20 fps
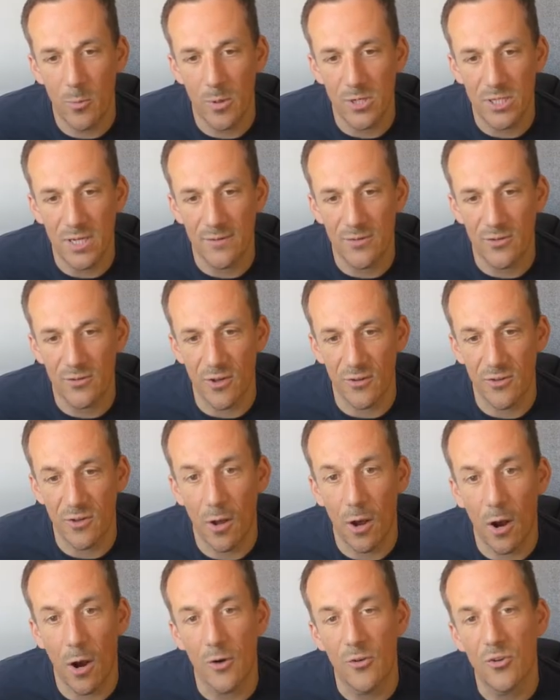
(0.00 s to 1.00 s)
which gives us
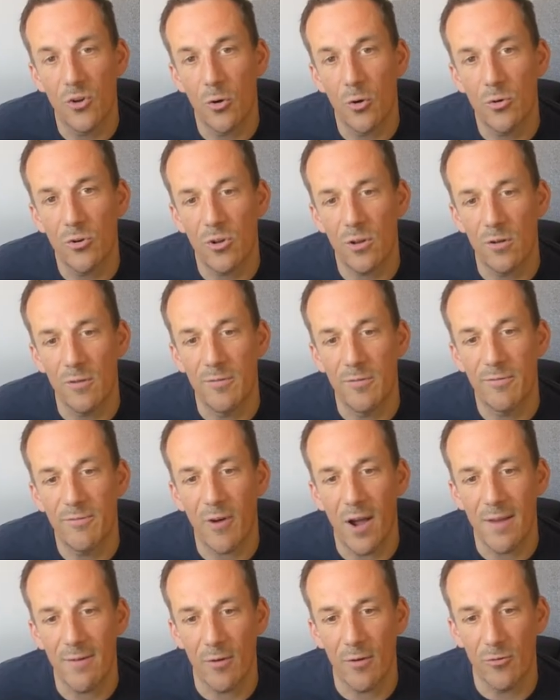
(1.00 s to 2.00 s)
our total of
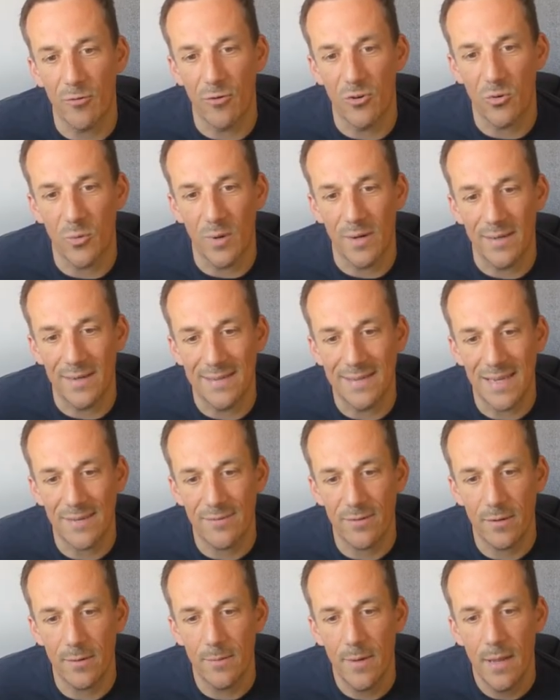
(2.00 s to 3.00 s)

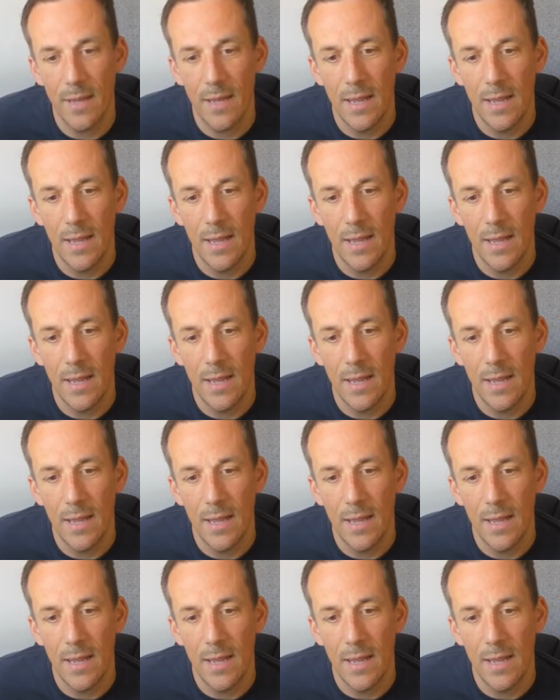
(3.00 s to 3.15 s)
527.